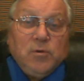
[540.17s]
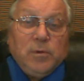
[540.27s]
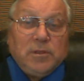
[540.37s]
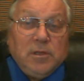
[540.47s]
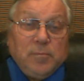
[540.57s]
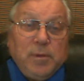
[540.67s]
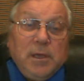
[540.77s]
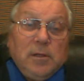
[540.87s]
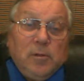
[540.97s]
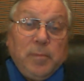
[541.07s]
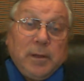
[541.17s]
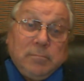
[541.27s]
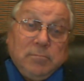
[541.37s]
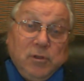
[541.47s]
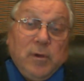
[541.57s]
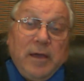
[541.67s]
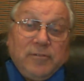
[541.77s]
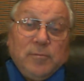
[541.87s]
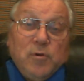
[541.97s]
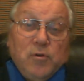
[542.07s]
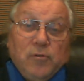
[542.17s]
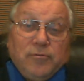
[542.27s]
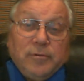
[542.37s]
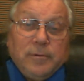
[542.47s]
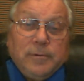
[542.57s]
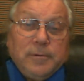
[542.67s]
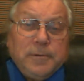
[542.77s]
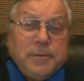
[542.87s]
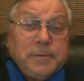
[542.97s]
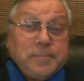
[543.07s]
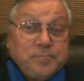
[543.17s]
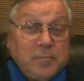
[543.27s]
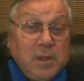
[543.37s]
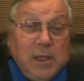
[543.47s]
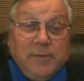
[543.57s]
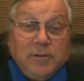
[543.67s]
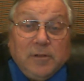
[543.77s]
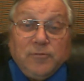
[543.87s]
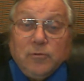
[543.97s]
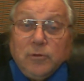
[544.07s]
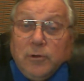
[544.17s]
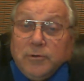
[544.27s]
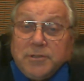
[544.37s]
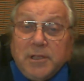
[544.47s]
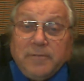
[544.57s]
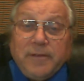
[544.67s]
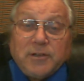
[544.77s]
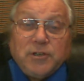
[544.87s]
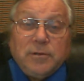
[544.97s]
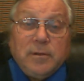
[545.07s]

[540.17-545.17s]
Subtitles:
with the appeal, but you have to move. Even if you lose the eviction